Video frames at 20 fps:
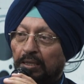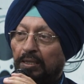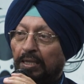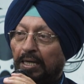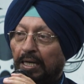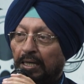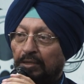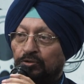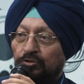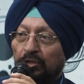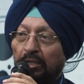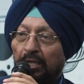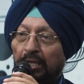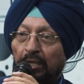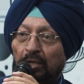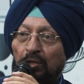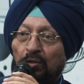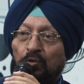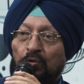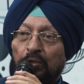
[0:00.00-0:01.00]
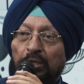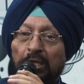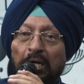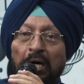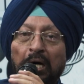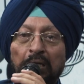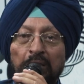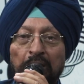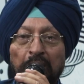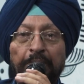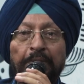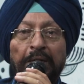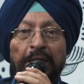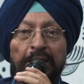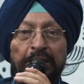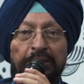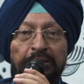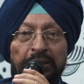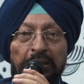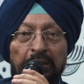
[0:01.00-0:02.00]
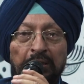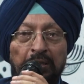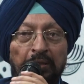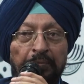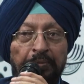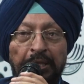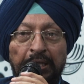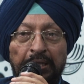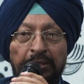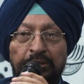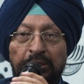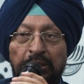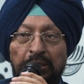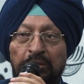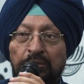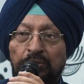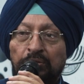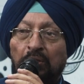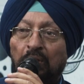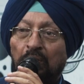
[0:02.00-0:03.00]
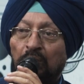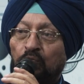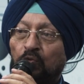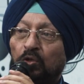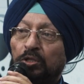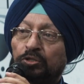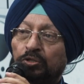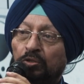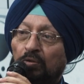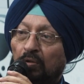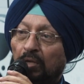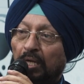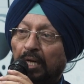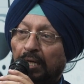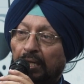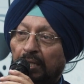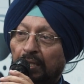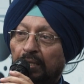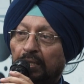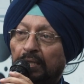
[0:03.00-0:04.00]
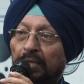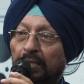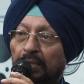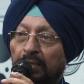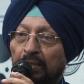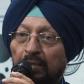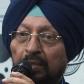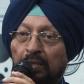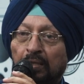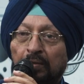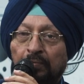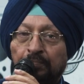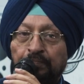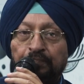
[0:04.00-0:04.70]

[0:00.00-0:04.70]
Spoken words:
And actually, you know, in our communication is not what you write and